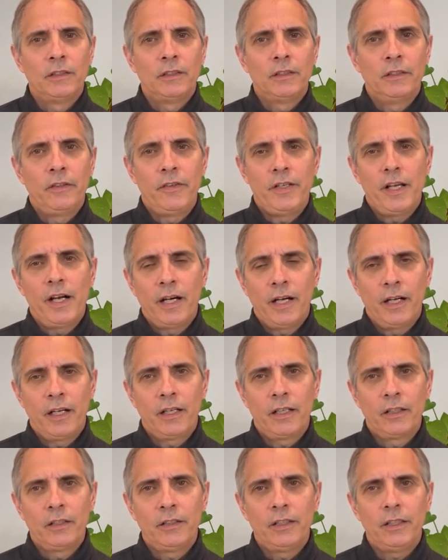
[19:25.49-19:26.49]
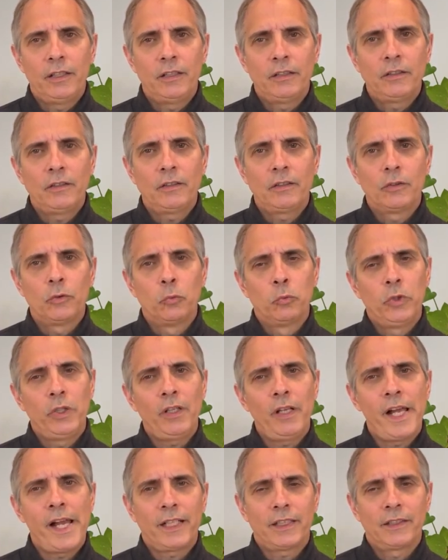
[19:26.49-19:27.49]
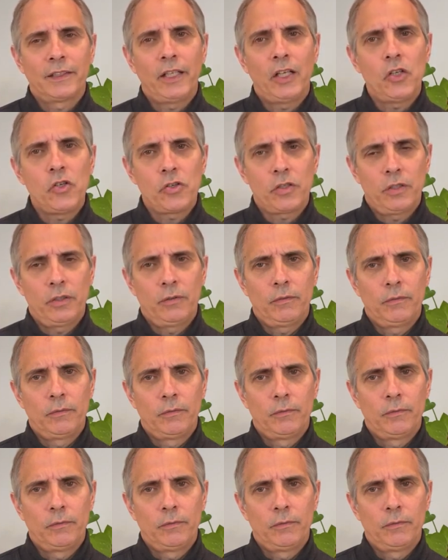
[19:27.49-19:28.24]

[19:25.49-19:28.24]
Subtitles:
the R, is relaxation.